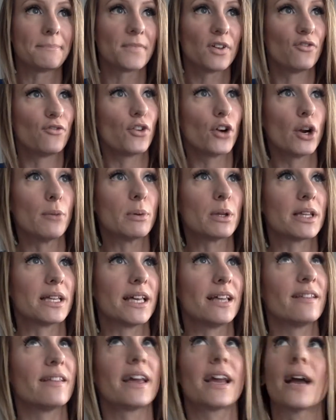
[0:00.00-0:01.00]

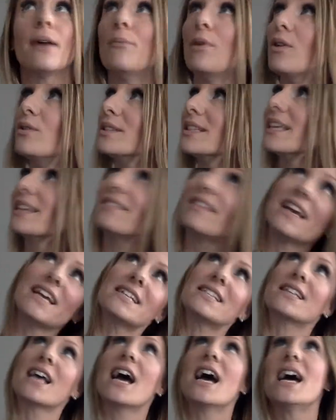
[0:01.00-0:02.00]
verbally, like I'm always like,
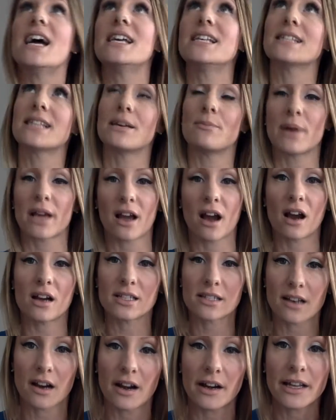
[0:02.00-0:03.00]
thanks guys that my car
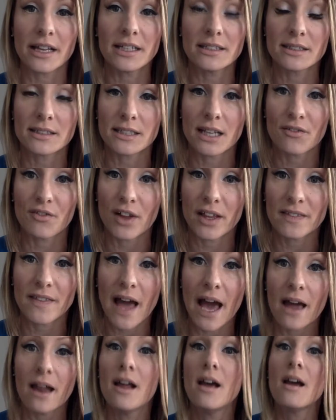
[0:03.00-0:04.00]
started and stuff like
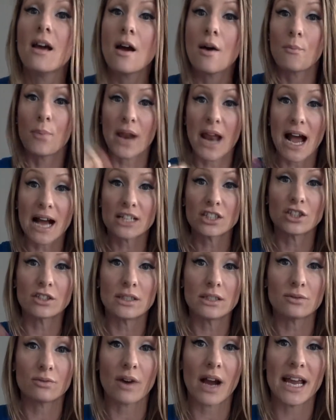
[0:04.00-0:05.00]
that. But
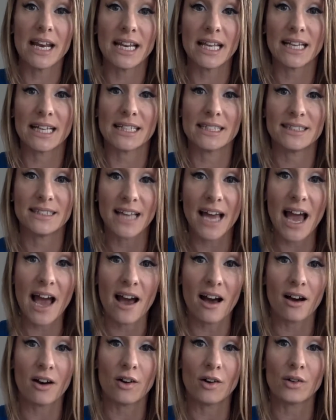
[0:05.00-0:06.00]
actually writing it
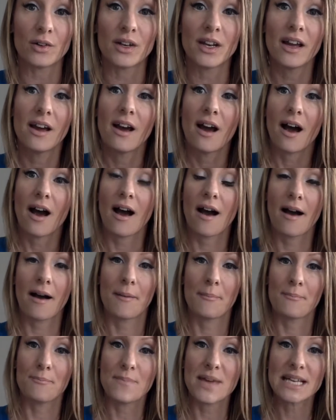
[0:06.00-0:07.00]
down
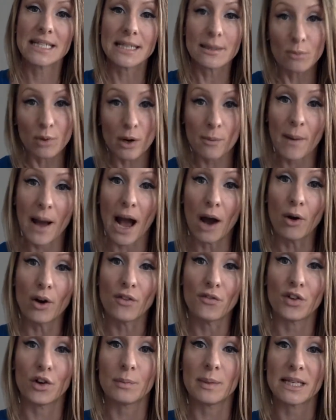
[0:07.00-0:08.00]
makes it more
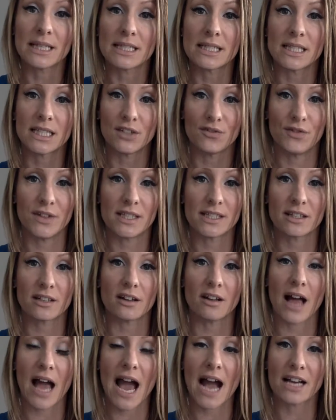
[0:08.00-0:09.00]
powerful because it's a
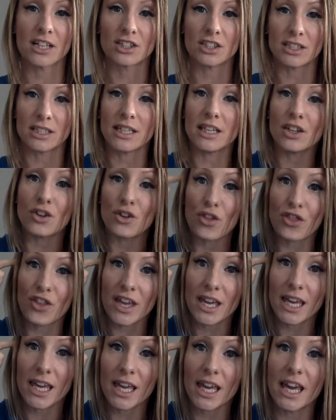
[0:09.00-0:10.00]
physical action and you're
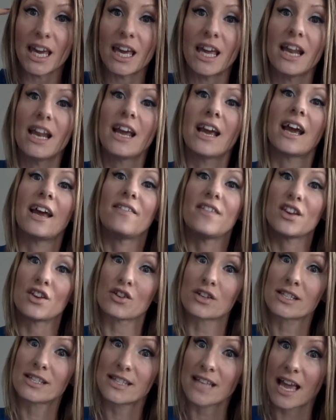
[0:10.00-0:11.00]
thinking it and then you're
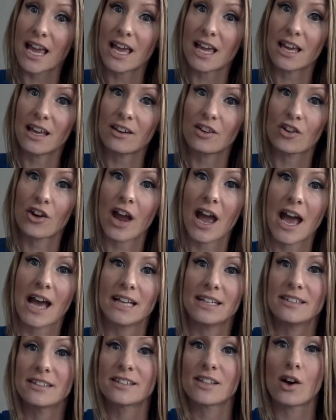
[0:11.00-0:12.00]
saying it in your
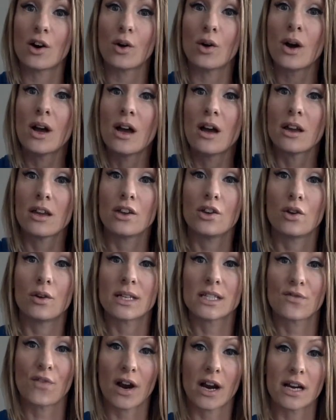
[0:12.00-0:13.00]
head. So, you know,
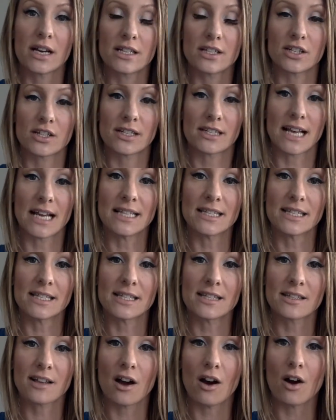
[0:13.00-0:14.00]
as far as your
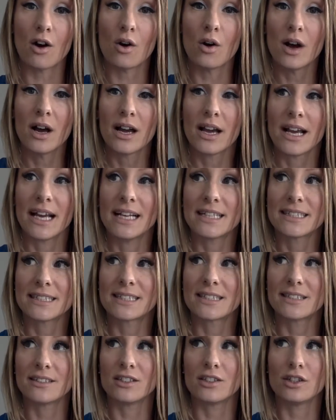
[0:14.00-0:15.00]
senses go,
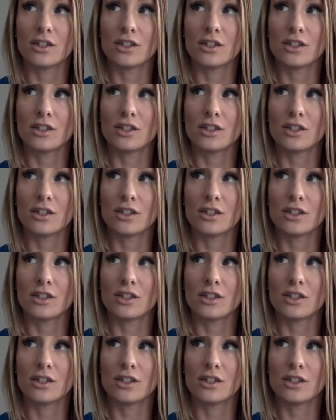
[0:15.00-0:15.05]
it's